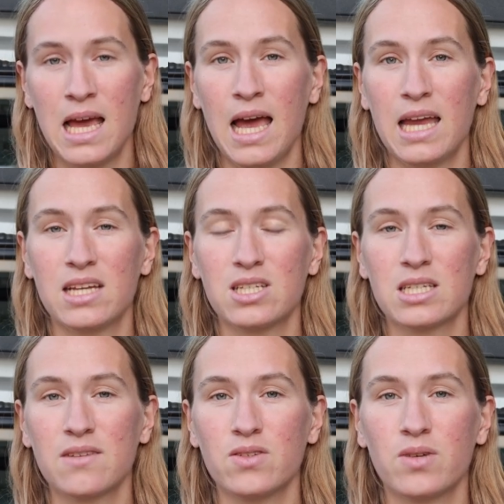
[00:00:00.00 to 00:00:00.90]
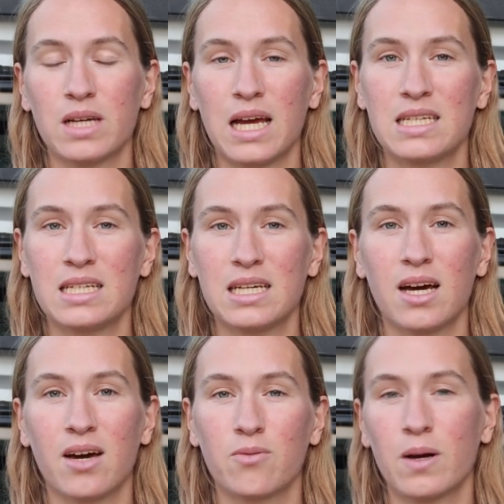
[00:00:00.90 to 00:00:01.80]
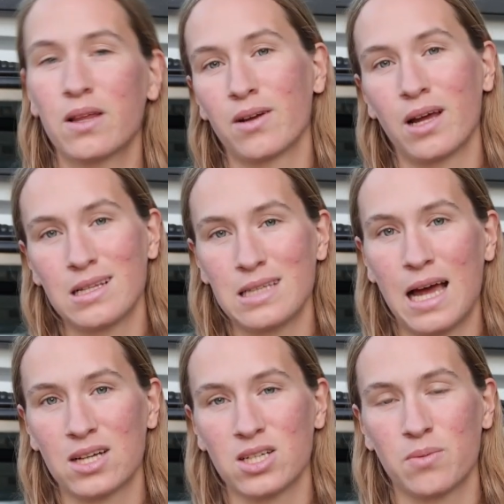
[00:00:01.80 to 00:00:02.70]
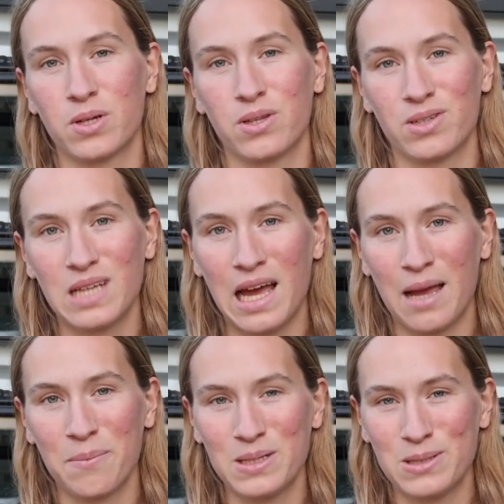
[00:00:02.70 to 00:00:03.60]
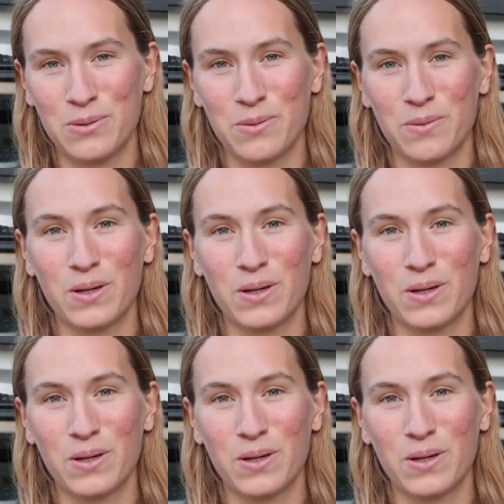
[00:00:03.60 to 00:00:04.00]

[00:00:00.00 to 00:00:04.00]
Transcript: and it just gives you an idea of whether or not it's actually worth your time to